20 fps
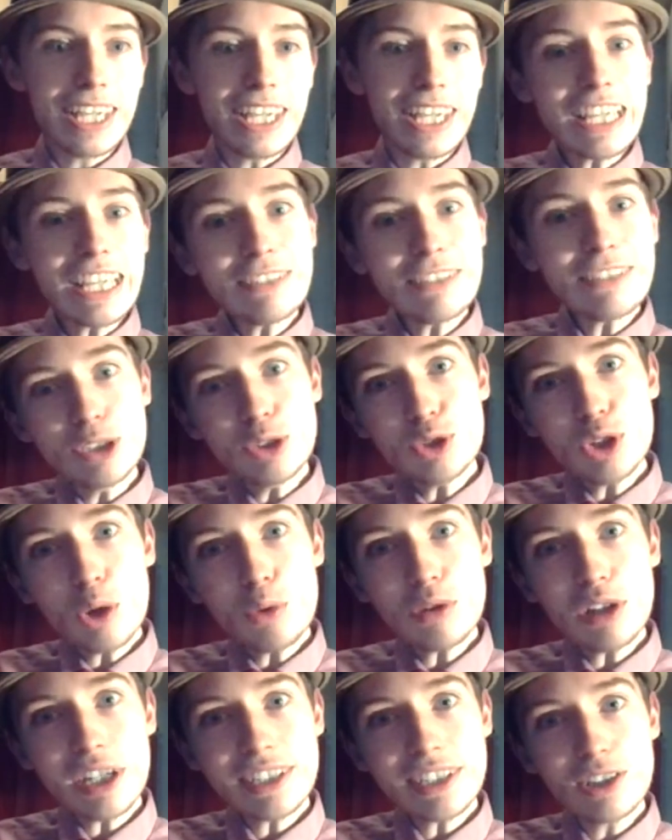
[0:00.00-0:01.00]
If you
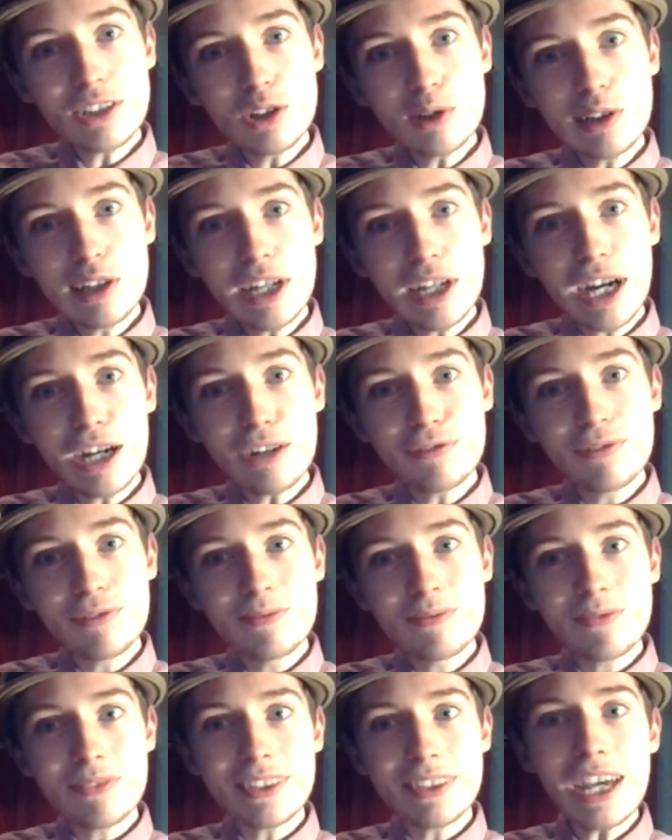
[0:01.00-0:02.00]
don't like a good laugh,
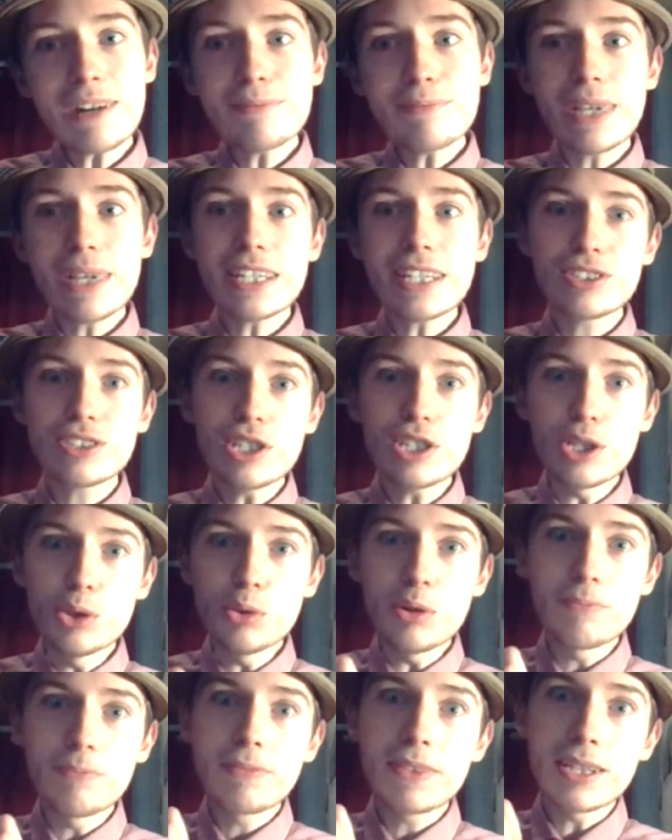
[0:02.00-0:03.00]
that makes
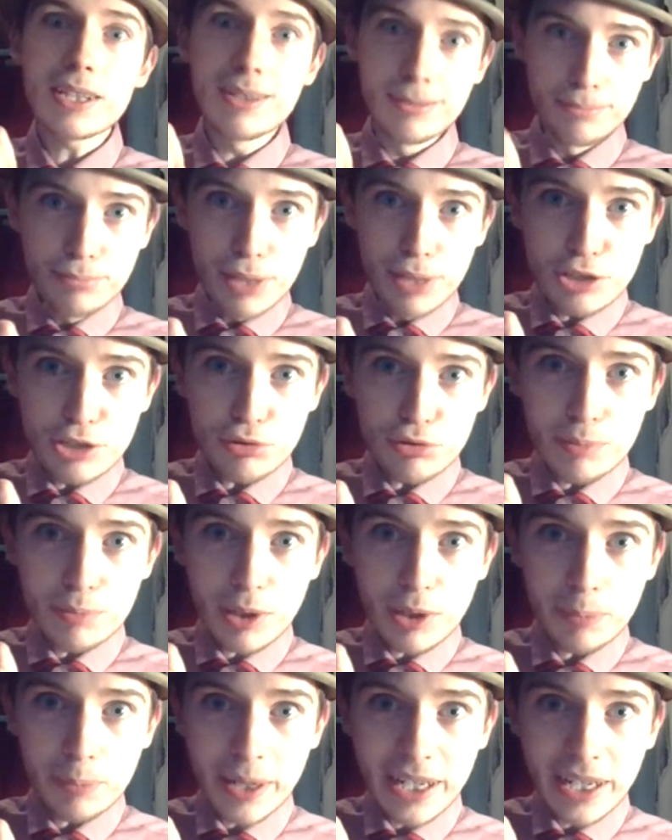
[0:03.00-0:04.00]
you
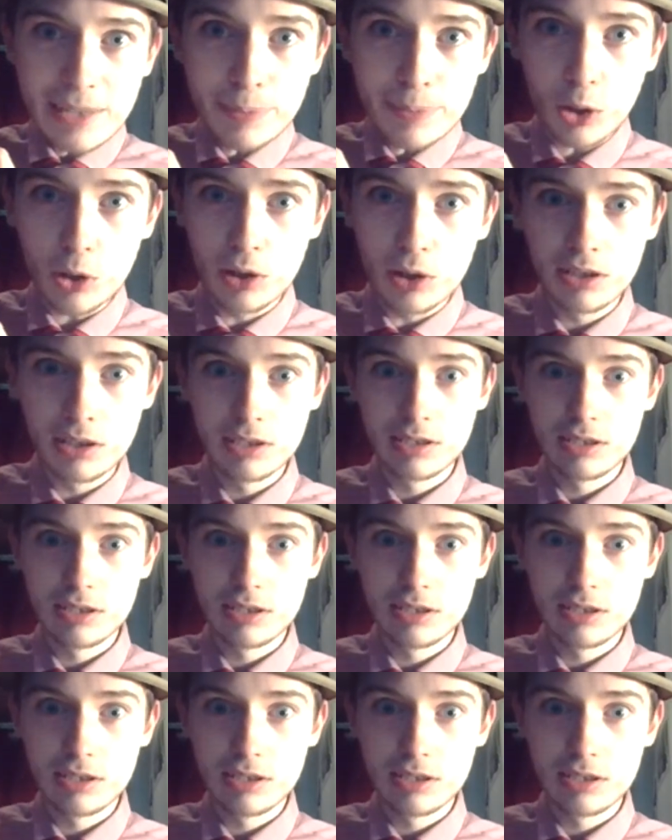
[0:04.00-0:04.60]
miserable people.